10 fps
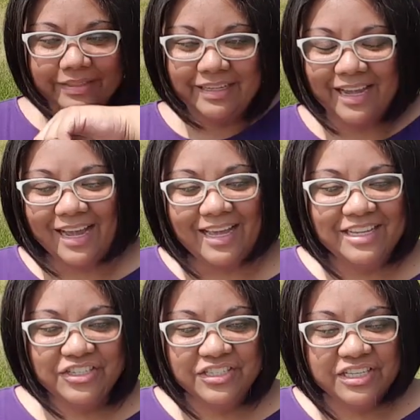Yeah,
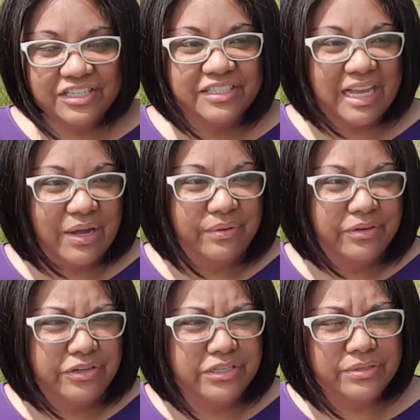it's just a
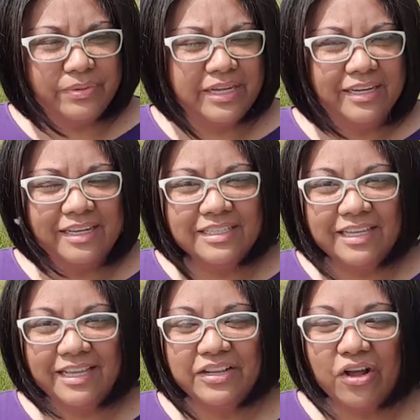sour sweetness.
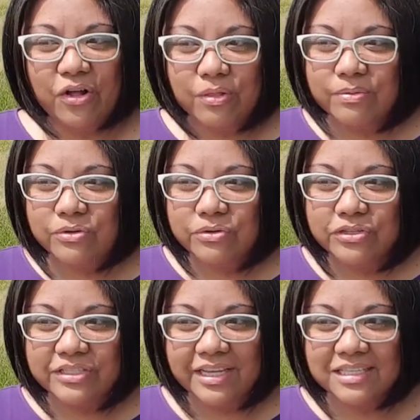It
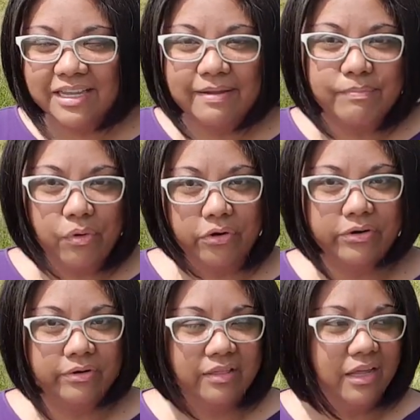almost, it's like
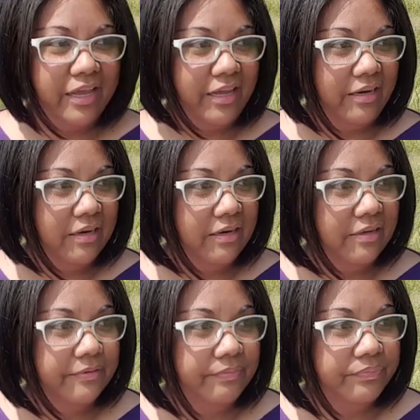borderline,
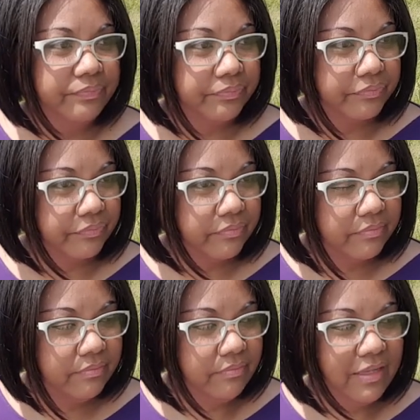
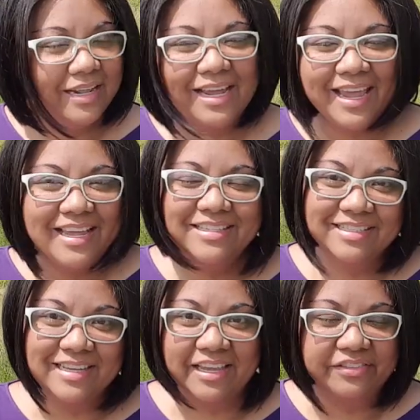and I hate to
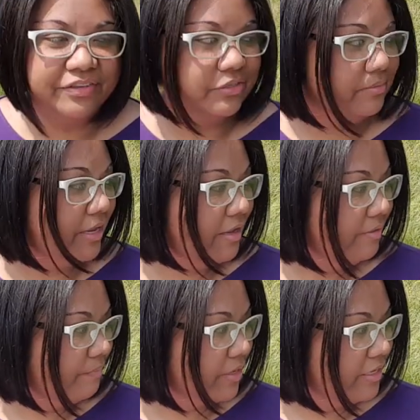say it this way,
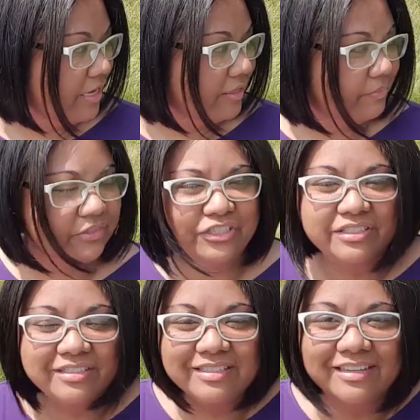but I'm
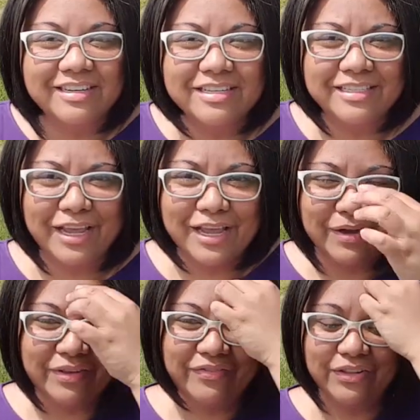just gonna say
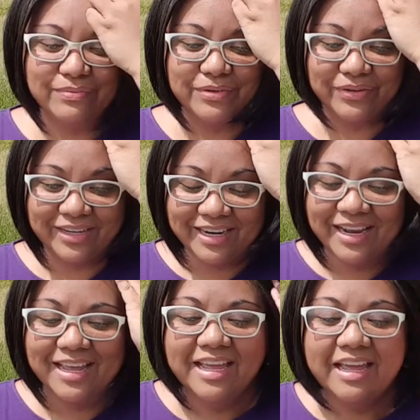how I feel about it.
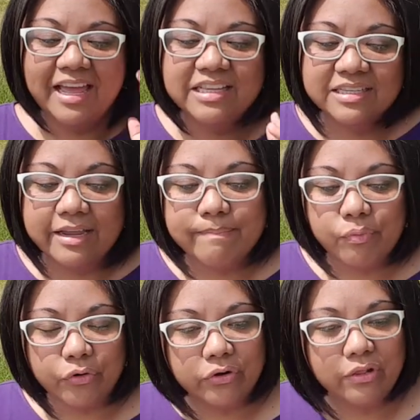It's like
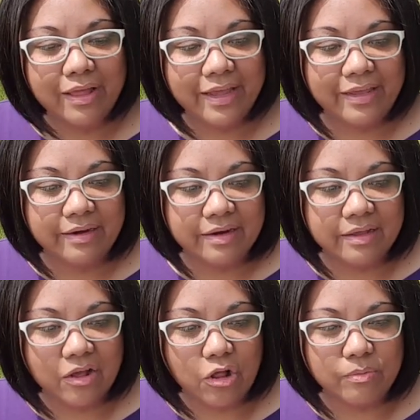borderline,
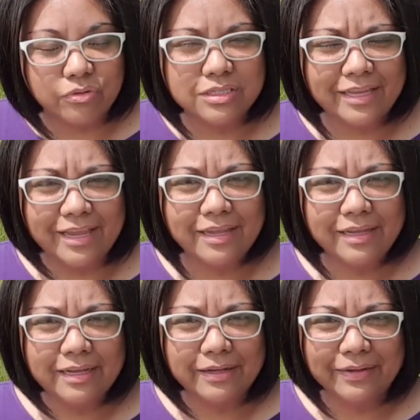almost like
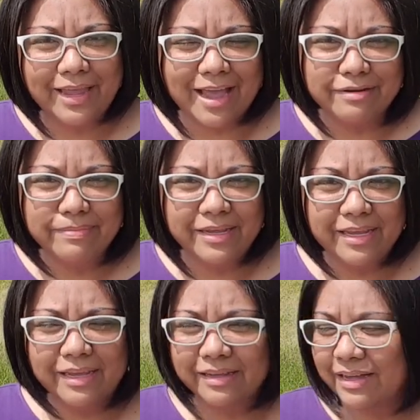cat
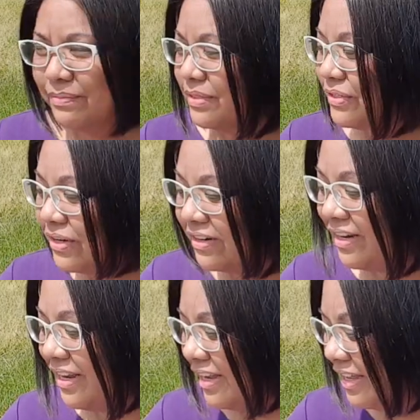pee. I'm
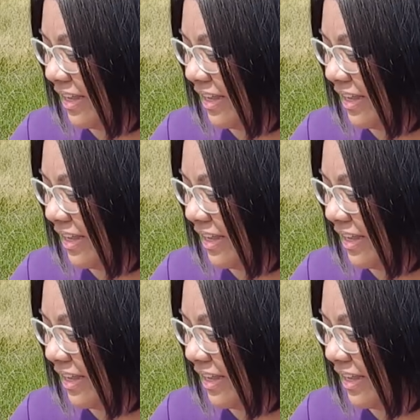sorry.